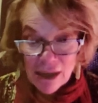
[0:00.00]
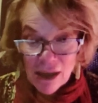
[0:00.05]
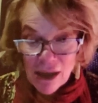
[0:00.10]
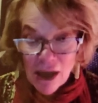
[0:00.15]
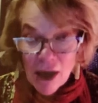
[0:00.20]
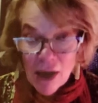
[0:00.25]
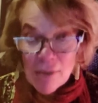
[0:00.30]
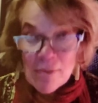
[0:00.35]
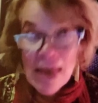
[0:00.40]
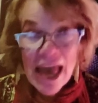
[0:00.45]

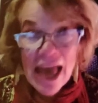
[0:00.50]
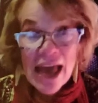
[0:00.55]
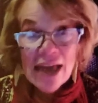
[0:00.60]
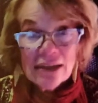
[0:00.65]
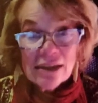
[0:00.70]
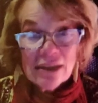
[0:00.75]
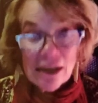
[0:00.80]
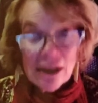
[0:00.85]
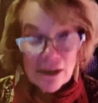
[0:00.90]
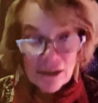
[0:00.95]
a
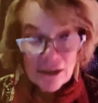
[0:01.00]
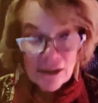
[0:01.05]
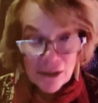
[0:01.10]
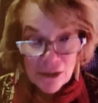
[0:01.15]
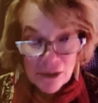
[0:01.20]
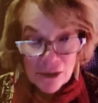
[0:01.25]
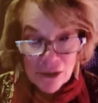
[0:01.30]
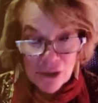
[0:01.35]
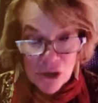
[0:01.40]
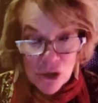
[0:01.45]
man
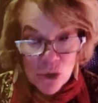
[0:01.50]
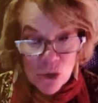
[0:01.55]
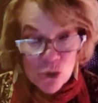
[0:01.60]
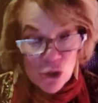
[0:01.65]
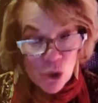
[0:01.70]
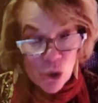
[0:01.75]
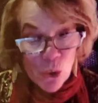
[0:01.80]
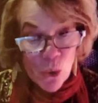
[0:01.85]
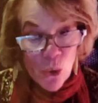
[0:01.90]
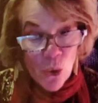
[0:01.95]
who, to
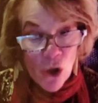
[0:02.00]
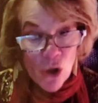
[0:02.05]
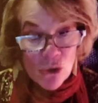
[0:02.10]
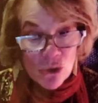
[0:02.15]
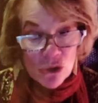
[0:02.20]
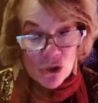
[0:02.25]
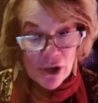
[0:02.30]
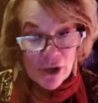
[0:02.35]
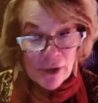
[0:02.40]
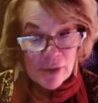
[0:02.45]

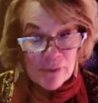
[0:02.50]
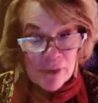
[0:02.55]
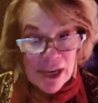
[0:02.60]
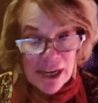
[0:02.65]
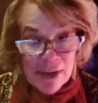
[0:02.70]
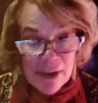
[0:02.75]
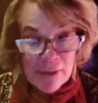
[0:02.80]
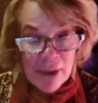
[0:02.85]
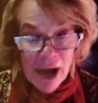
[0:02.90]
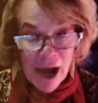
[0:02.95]
quote,
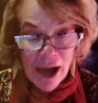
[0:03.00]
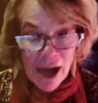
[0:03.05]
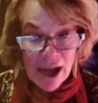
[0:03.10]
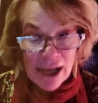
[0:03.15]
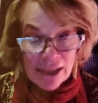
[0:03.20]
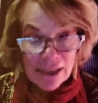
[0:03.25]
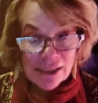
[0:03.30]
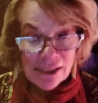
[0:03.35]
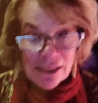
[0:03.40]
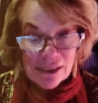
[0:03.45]

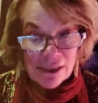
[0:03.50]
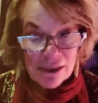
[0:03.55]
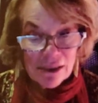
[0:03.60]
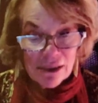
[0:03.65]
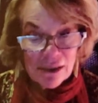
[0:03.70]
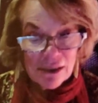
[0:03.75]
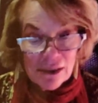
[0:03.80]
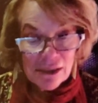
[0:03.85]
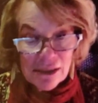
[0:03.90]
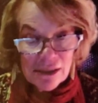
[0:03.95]
epitomized
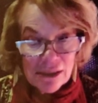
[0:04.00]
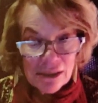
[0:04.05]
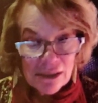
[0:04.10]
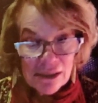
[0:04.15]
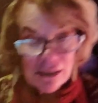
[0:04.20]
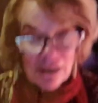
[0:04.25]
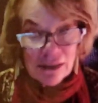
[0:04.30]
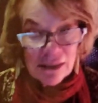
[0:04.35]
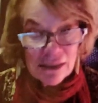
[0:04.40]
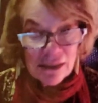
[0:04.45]

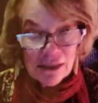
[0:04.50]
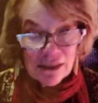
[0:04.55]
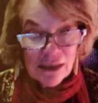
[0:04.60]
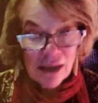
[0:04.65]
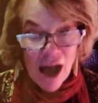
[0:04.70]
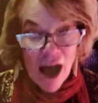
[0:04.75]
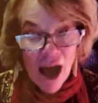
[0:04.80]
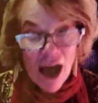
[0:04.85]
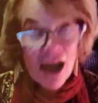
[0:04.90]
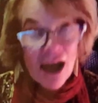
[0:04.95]

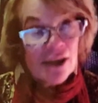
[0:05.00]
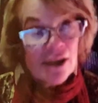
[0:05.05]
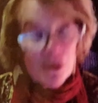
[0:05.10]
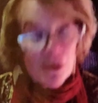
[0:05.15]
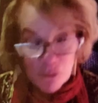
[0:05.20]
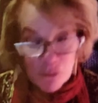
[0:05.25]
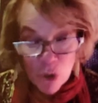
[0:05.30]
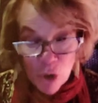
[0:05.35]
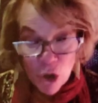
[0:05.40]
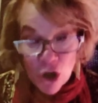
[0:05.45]

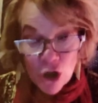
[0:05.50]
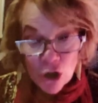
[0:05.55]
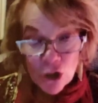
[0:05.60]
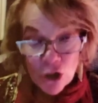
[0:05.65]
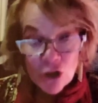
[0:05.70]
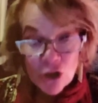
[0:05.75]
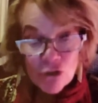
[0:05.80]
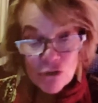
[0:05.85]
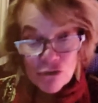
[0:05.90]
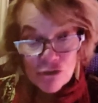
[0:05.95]
high
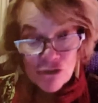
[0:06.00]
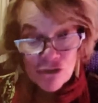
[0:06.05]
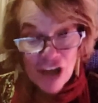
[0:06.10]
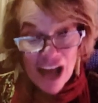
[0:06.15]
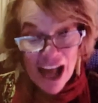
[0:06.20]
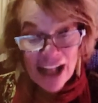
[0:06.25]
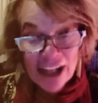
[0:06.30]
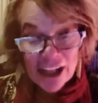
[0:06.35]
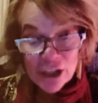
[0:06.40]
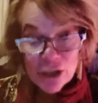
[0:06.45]
moral
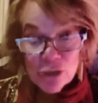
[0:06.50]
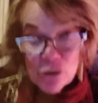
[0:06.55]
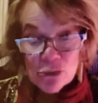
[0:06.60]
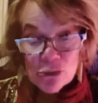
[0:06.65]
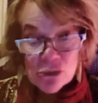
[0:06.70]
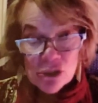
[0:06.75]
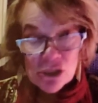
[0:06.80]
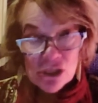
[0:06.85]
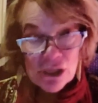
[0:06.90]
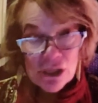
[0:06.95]

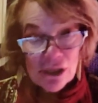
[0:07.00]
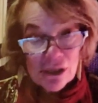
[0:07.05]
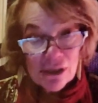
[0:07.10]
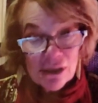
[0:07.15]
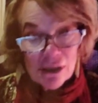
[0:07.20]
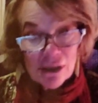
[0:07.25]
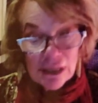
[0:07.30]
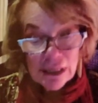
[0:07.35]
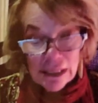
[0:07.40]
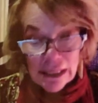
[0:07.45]
values,
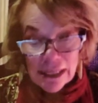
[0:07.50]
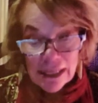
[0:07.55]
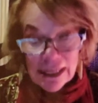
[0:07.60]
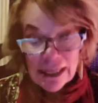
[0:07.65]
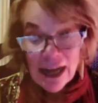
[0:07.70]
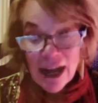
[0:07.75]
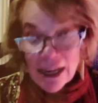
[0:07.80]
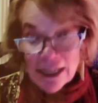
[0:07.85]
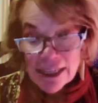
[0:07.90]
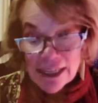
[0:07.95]

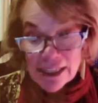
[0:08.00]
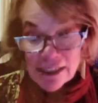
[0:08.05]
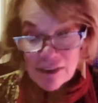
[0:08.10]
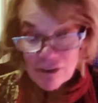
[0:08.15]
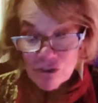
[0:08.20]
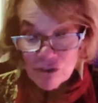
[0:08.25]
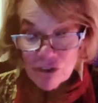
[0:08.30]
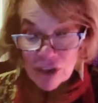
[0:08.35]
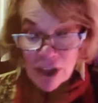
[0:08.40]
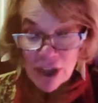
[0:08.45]
Gandhian
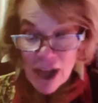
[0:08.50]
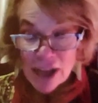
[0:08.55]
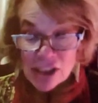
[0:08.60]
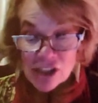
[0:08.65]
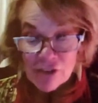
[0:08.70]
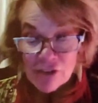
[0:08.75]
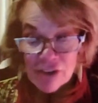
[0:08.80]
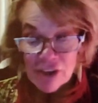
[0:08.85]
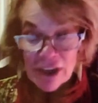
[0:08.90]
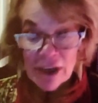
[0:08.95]

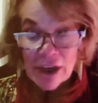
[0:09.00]
philosophy,